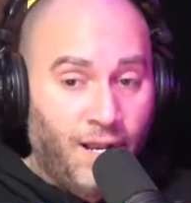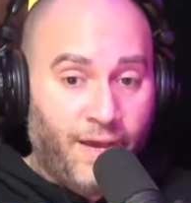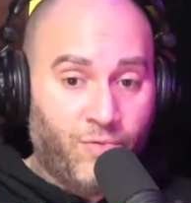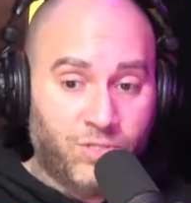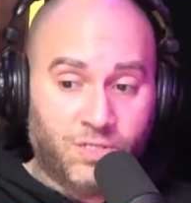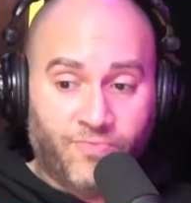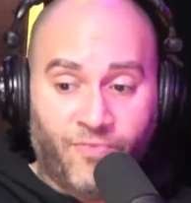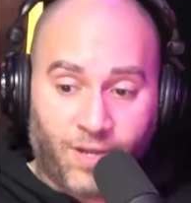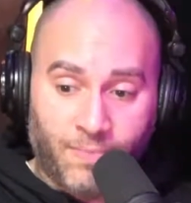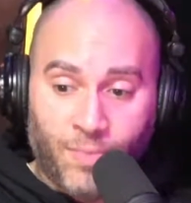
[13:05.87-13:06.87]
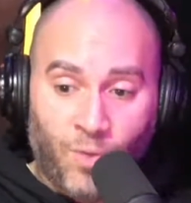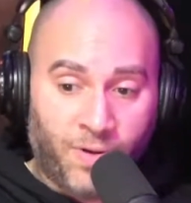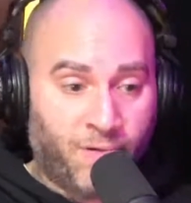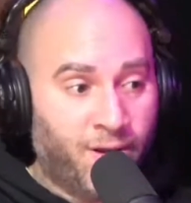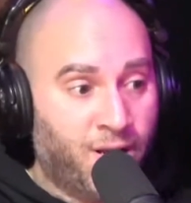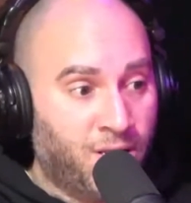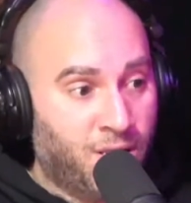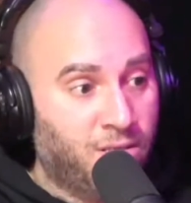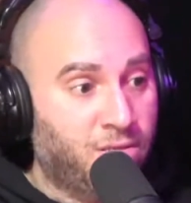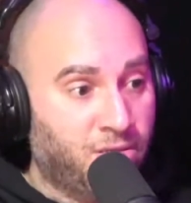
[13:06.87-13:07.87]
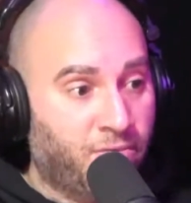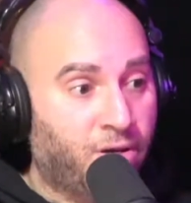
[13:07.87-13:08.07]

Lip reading: I was just fucking moping around. Like this is fucking